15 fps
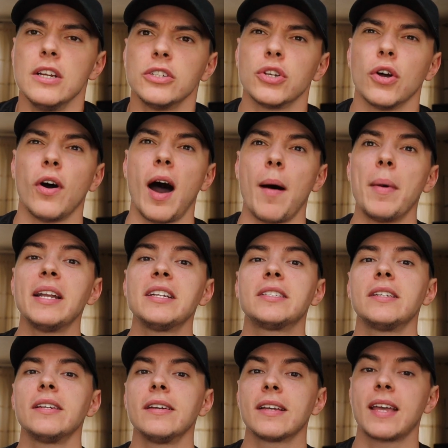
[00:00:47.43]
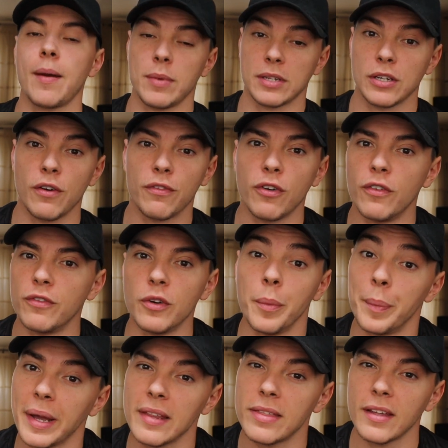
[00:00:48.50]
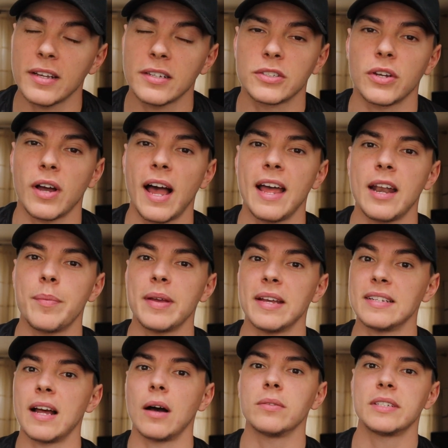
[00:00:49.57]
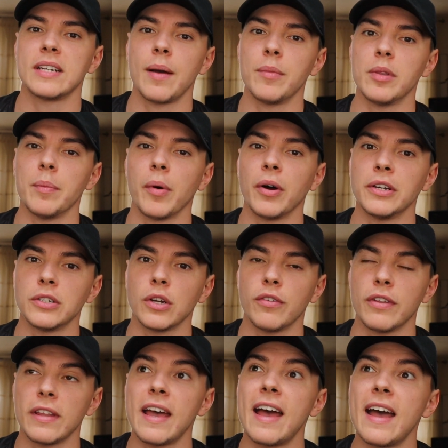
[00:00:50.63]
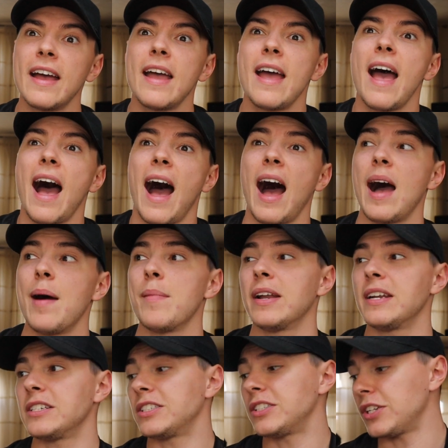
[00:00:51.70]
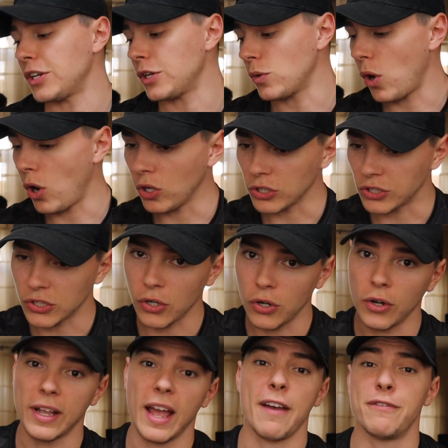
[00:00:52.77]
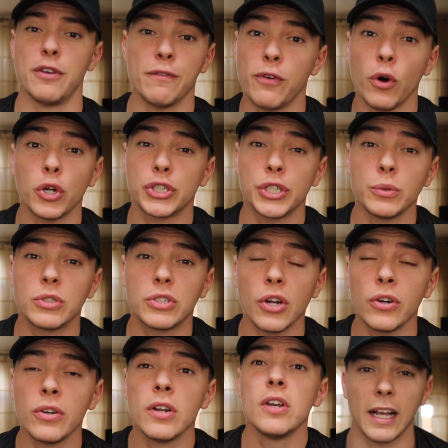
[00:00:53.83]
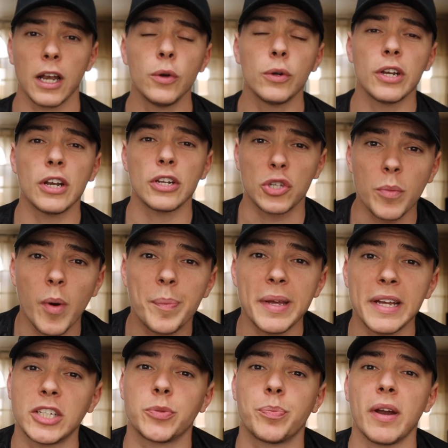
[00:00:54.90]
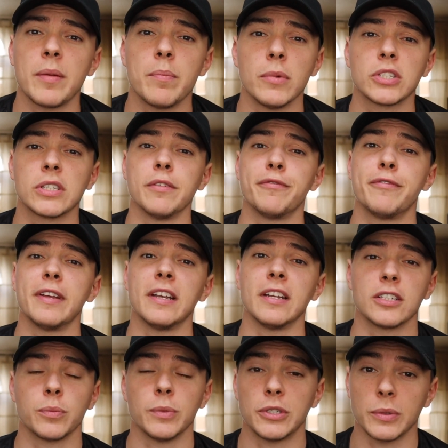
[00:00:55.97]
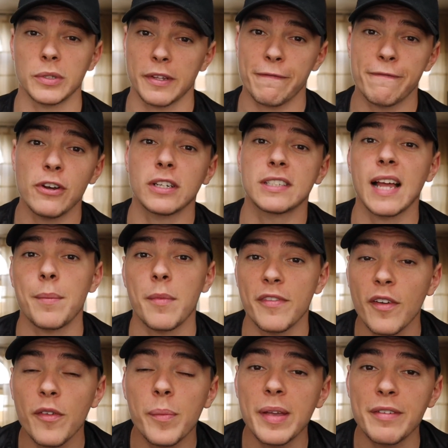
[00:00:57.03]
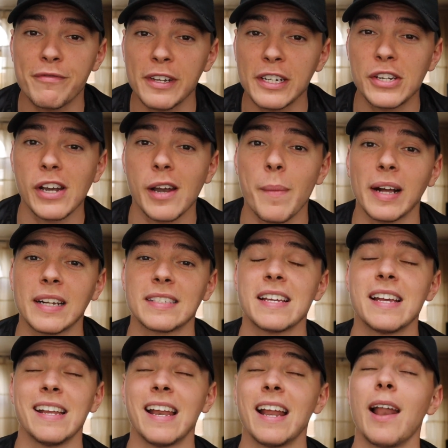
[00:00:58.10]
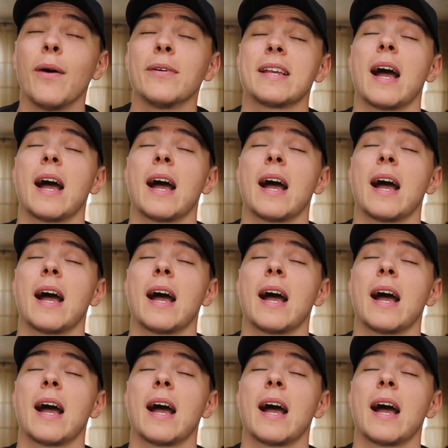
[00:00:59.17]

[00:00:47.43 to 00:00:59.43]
So I managed to get myself over to Ibiza, so I had a bit of downtime with the boys over there. I managed to also get a few photo shoots done, including a double page spread in Muscle and Fitness, which was the first time I've ever been featured in a magazine, and I was